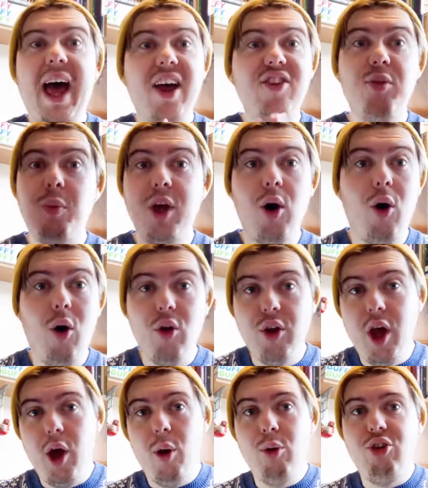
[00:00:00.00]
as we all
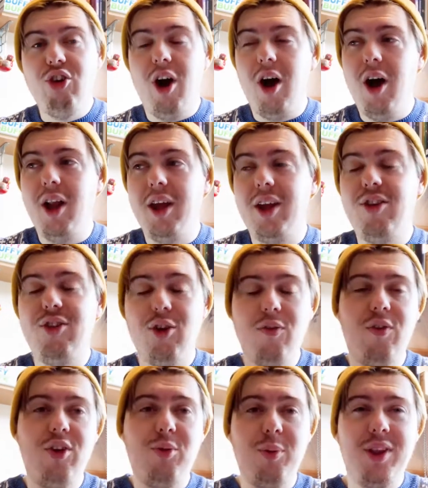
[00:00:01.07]
know, Charlie
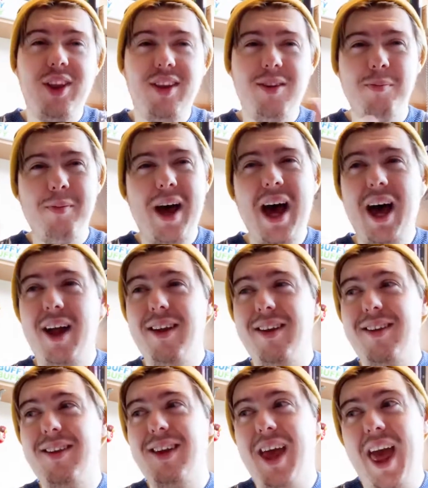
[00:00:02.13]
suffers with this
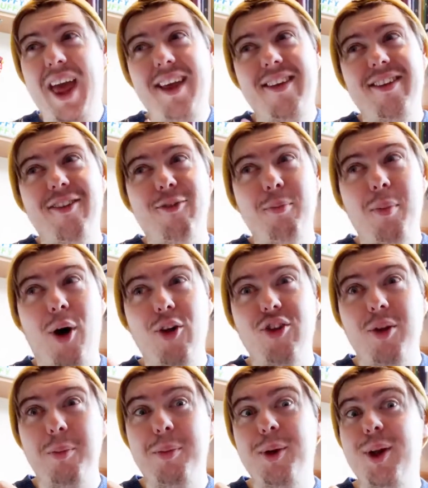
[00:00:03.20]
mildest case of
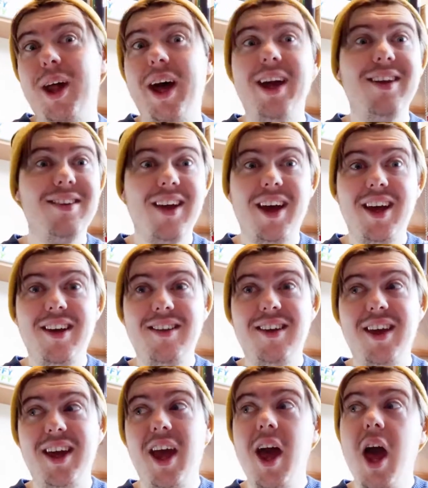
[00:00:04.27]
possible
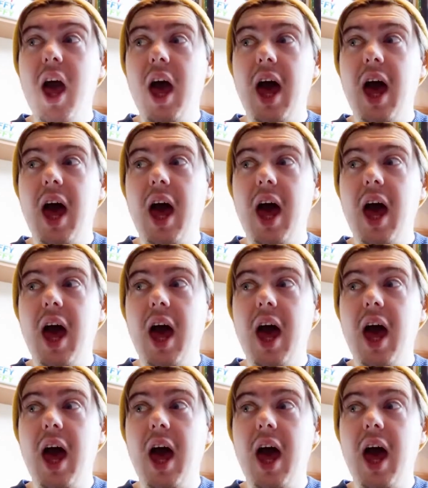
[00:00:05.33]
anxiety